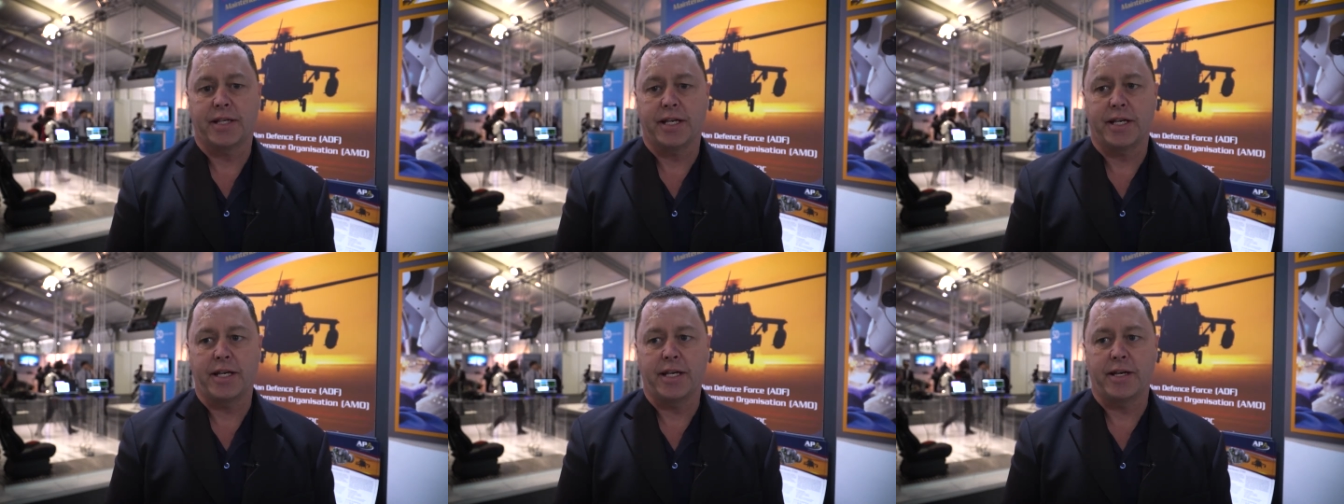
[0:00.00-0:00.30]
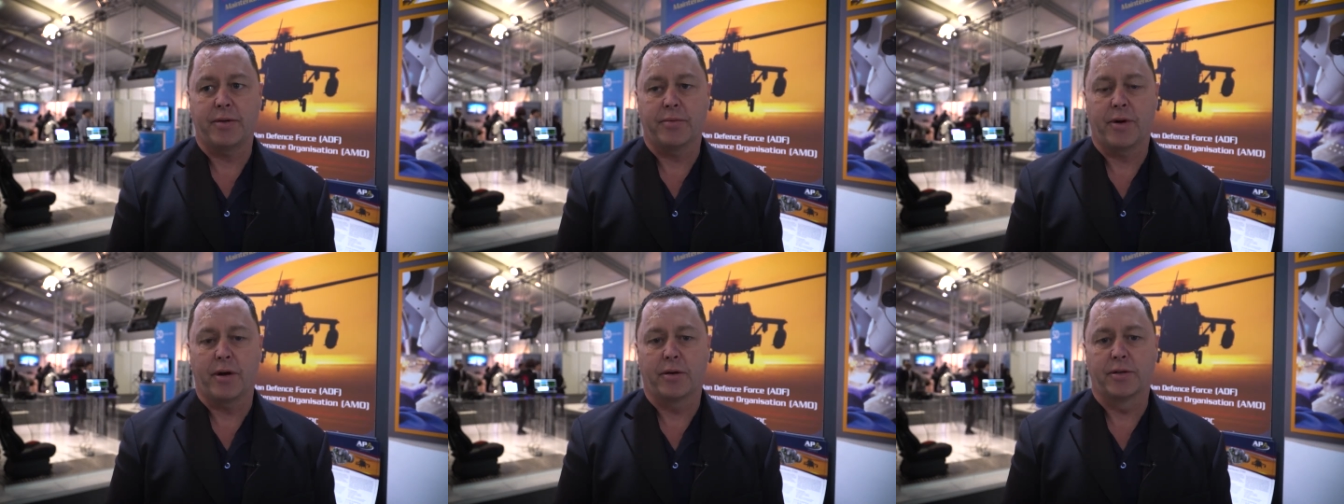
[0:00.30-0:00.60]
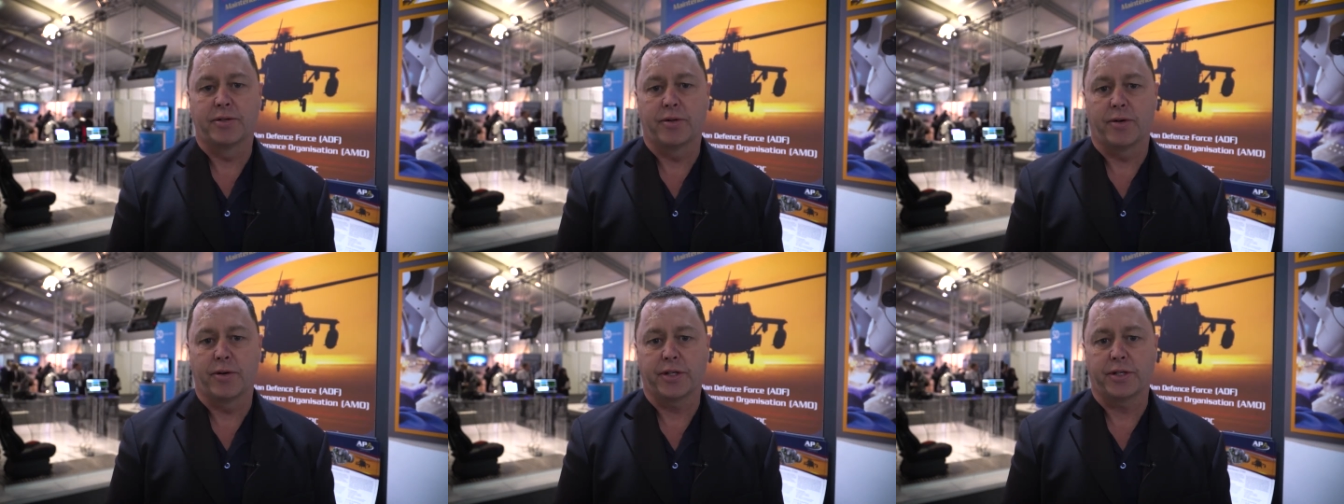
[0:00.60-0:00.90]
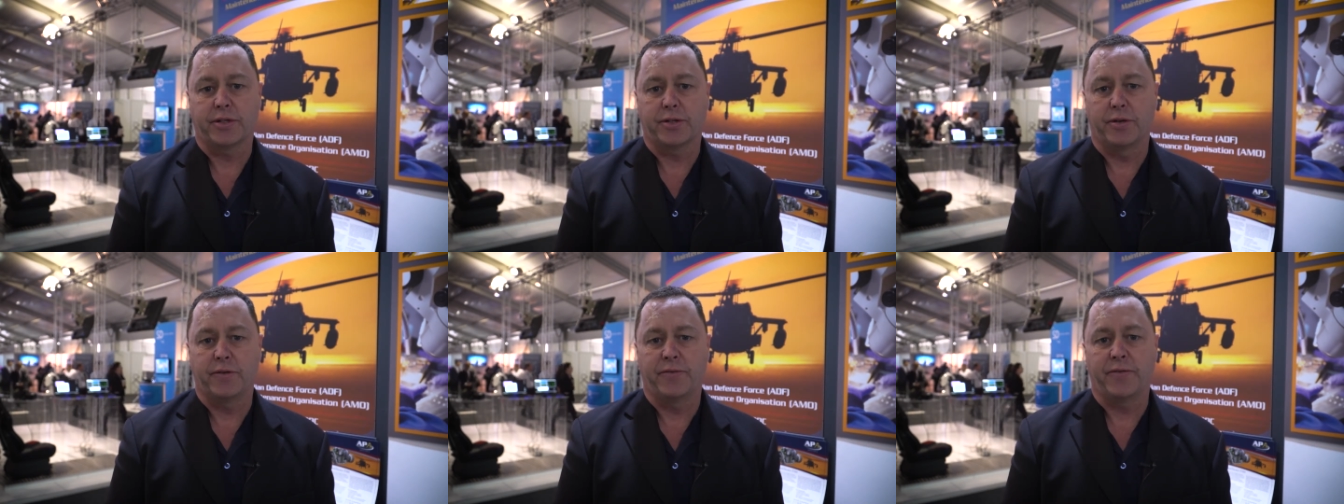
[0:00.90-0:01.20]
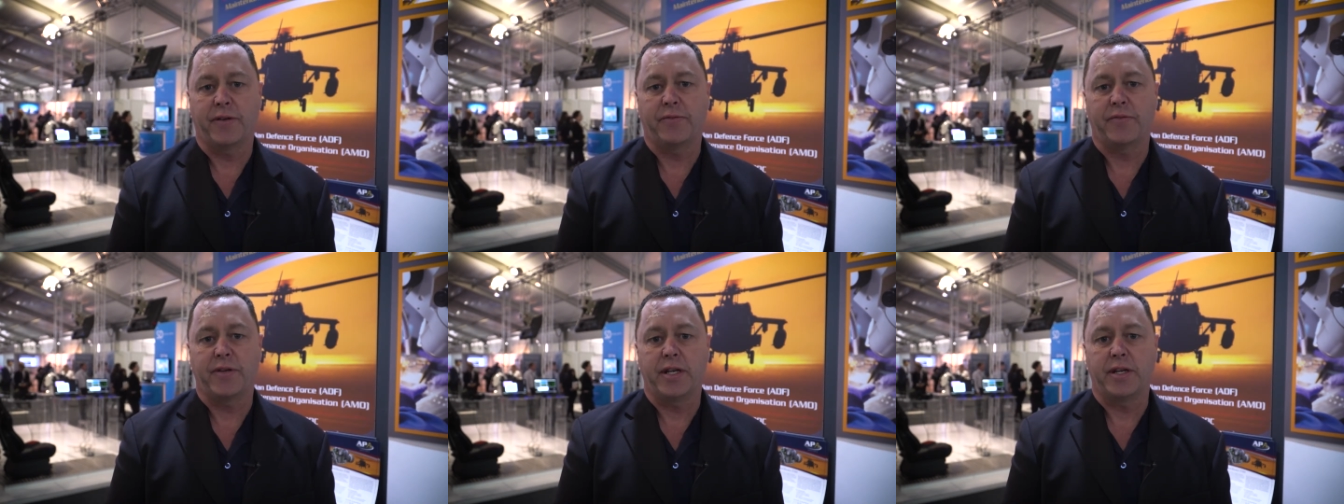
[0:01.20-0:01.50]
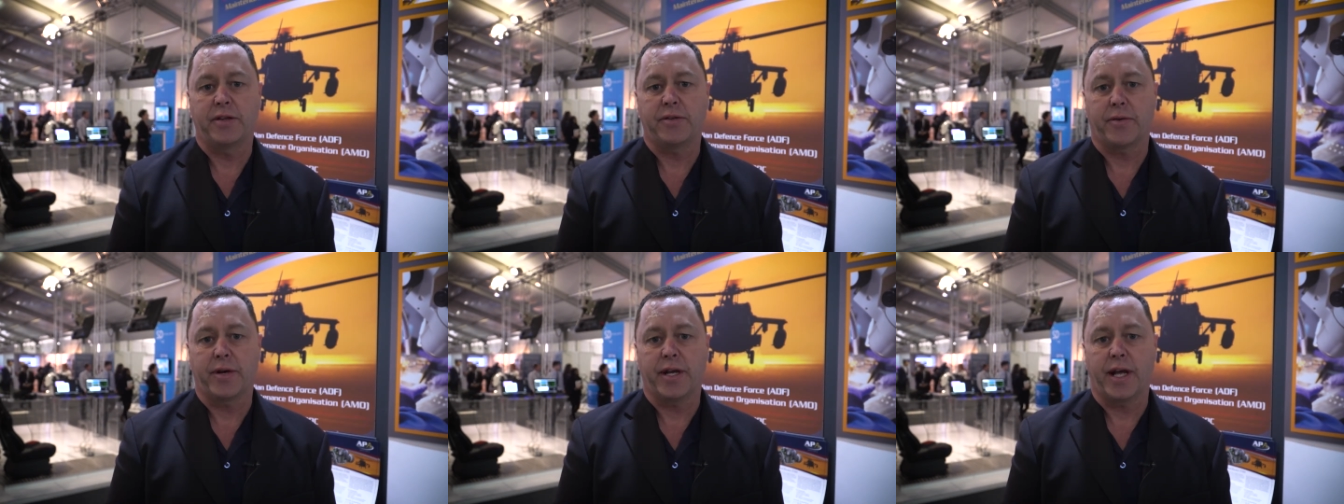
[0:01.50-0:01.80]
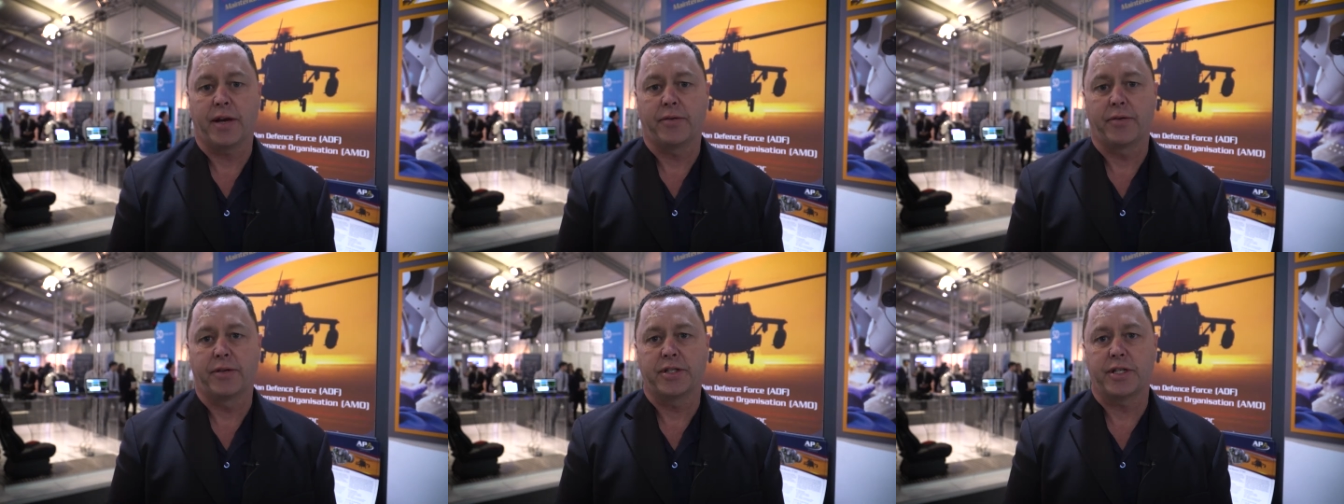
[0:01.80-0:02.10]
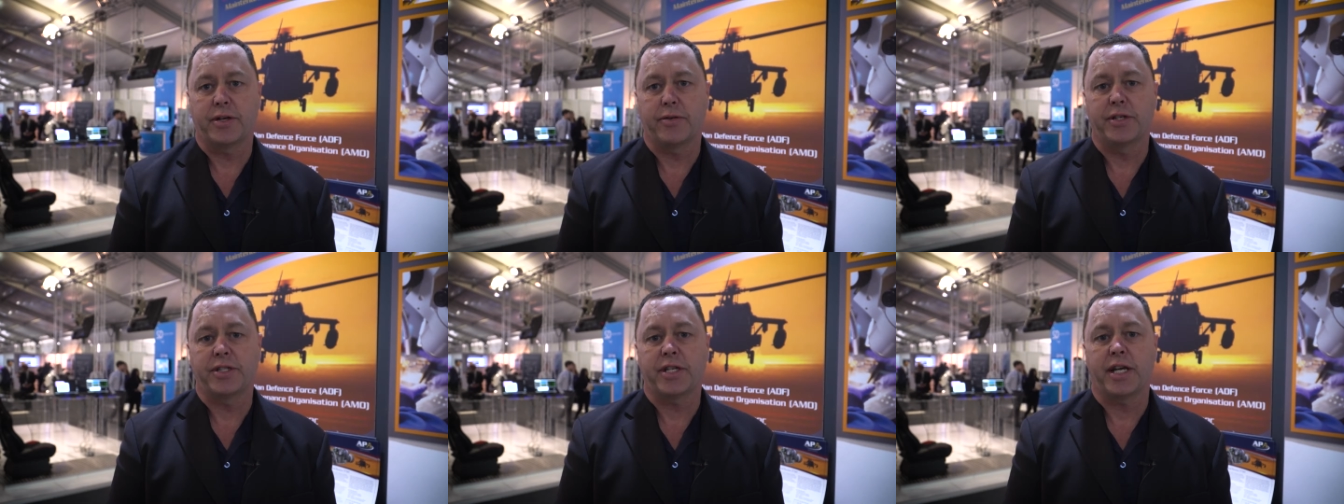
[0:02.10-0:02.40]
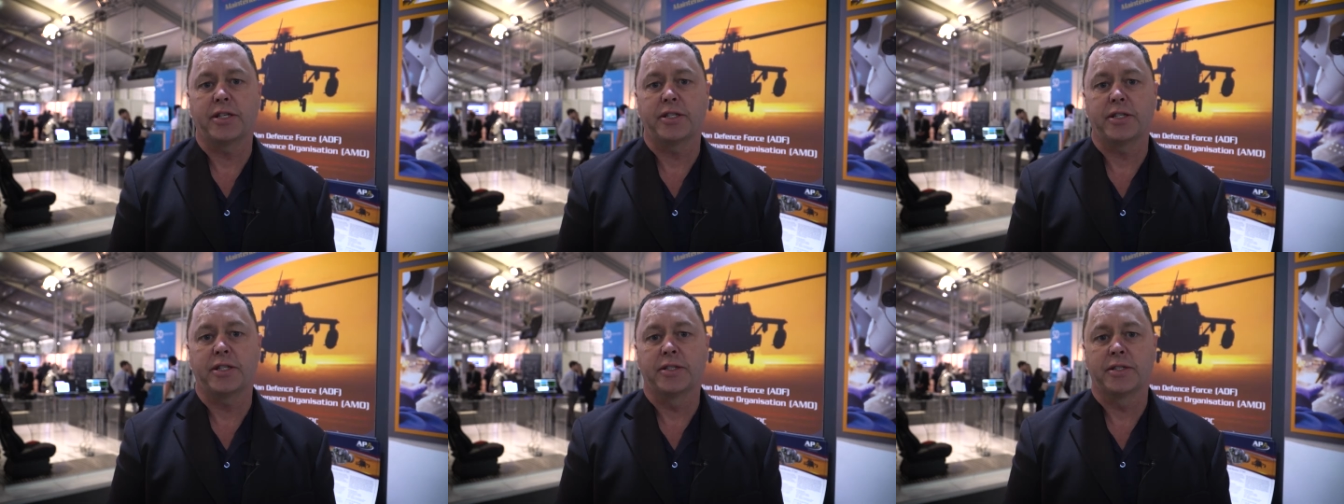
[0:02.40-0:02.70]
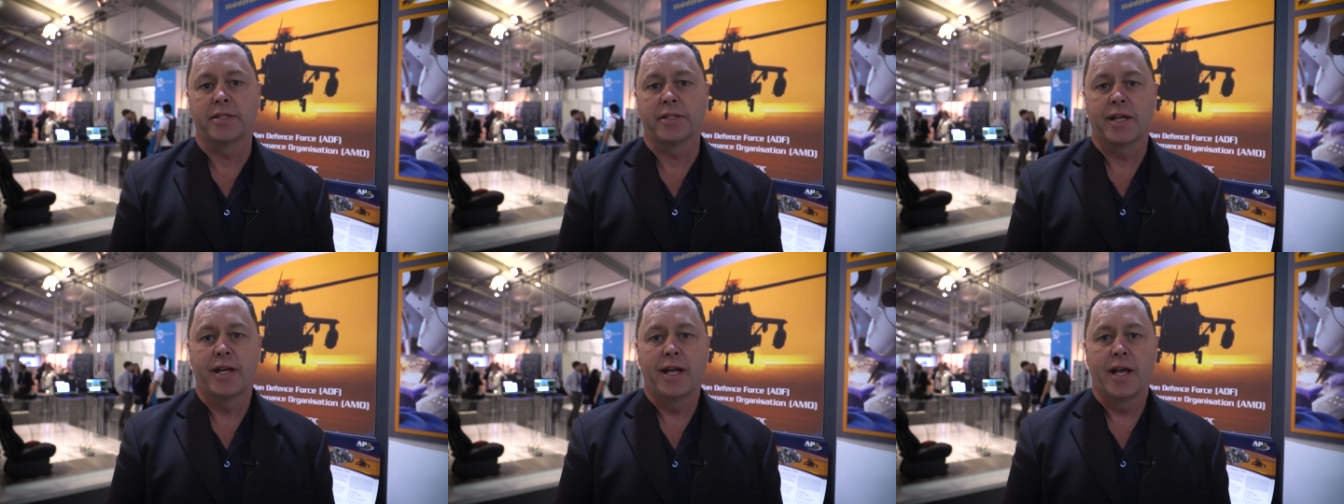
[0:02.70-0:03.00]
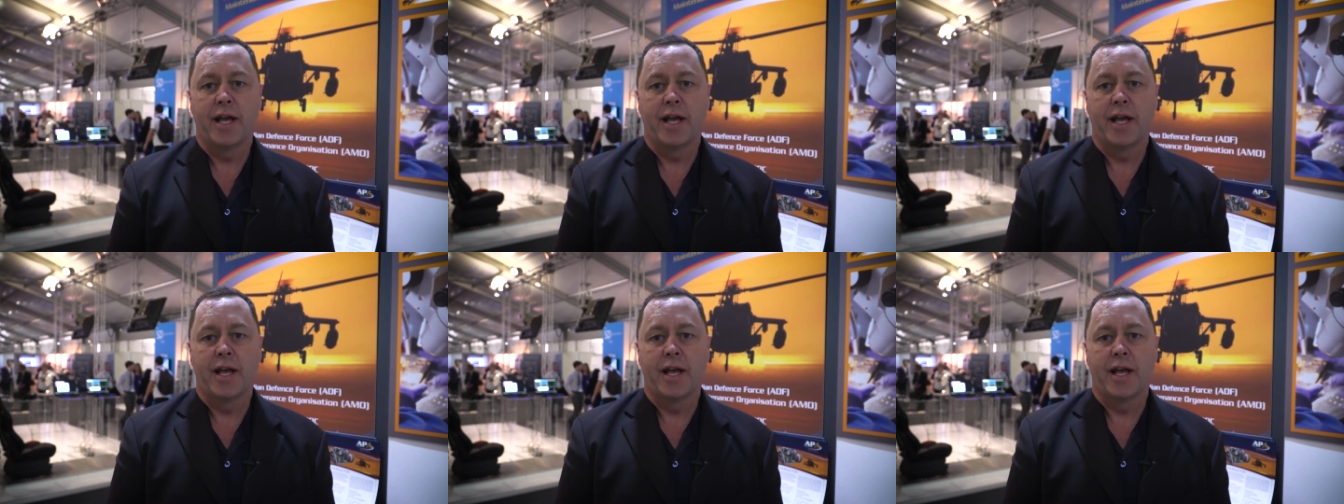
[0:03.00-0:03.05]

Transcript: the Rolls-Royce 250-300 series engines